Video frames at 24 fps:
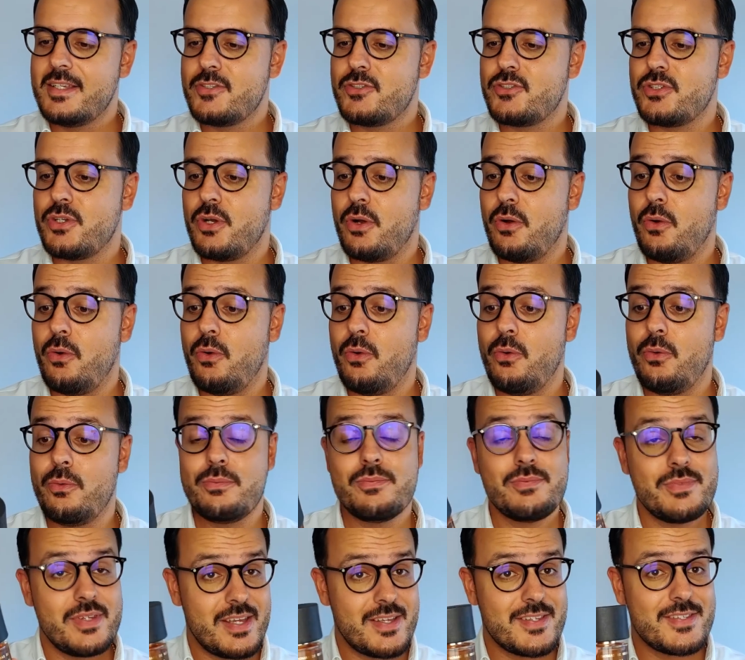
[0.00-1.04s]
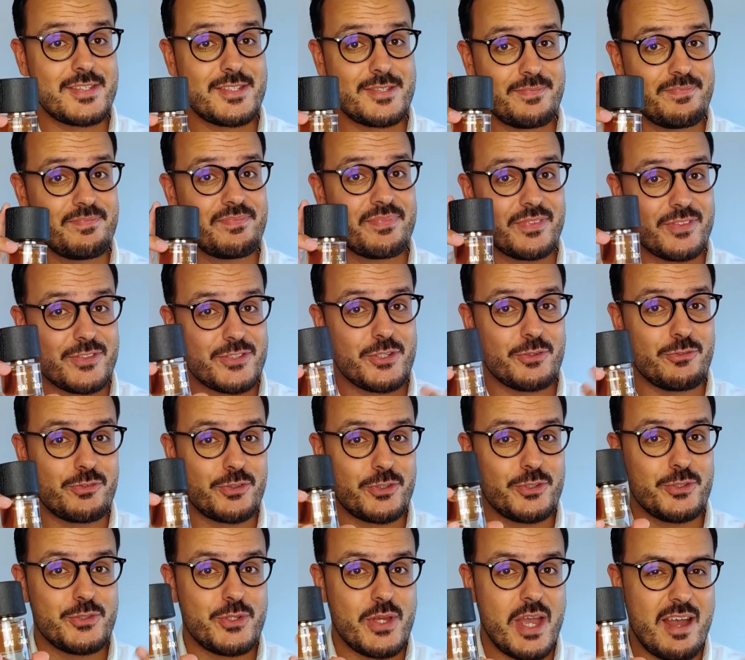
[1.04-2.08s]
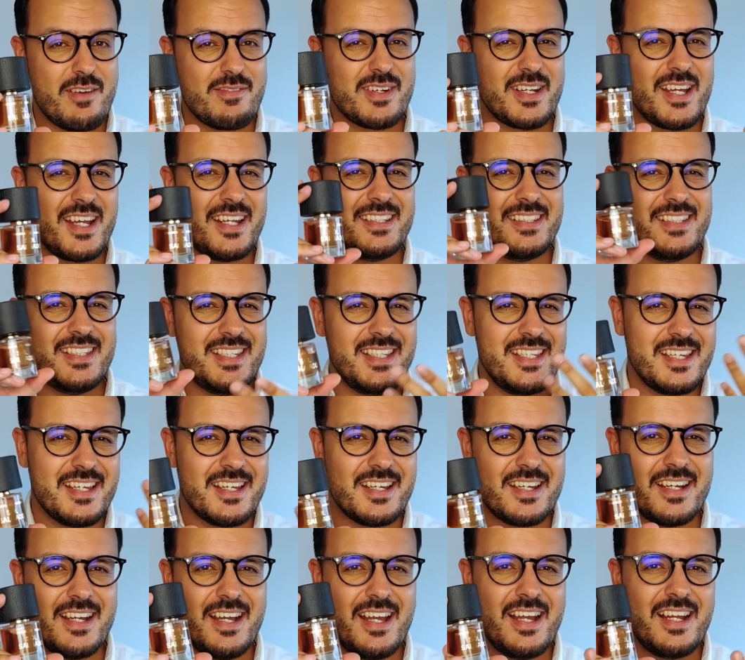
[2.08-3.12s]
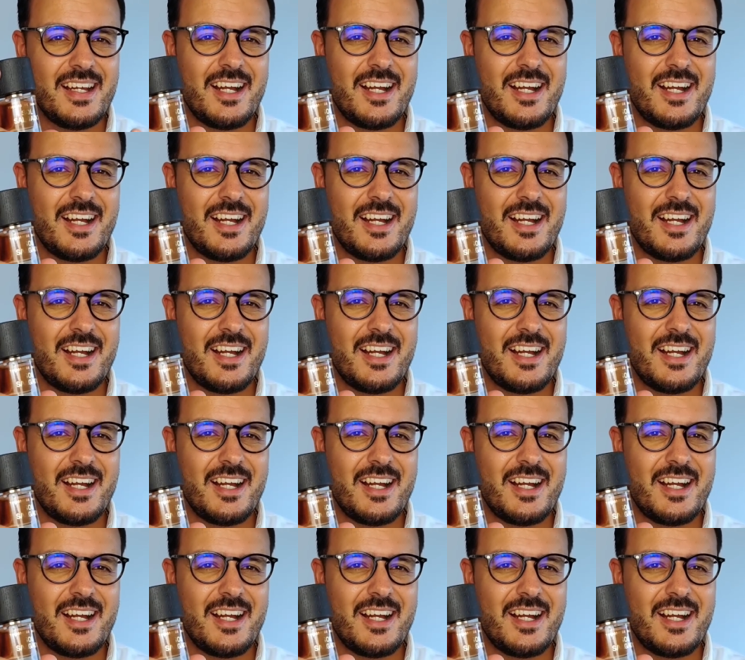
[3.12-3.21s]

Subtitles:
So yes, so for you to have an idea